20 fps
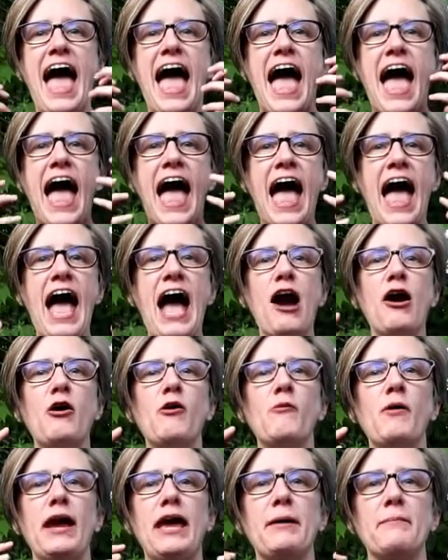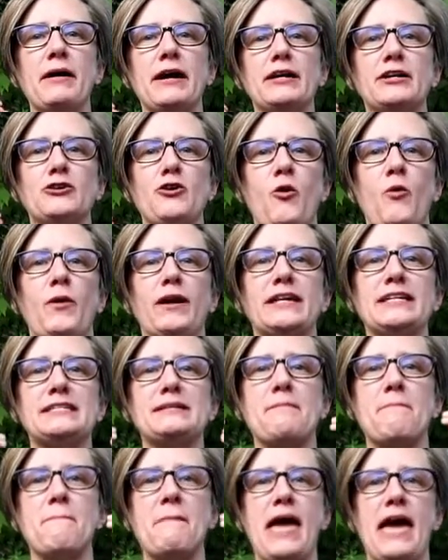How am I going to
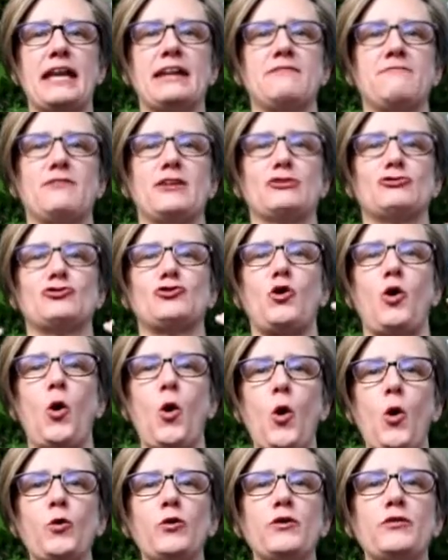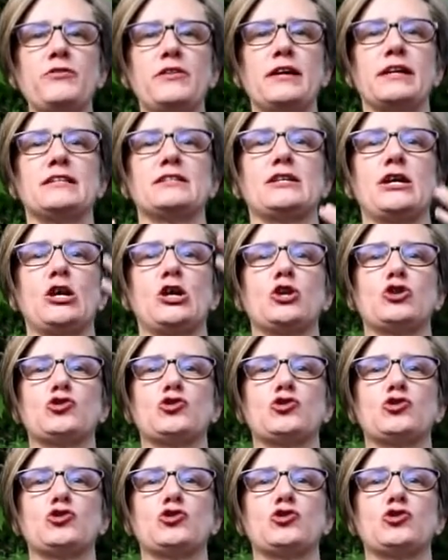manifest all the things and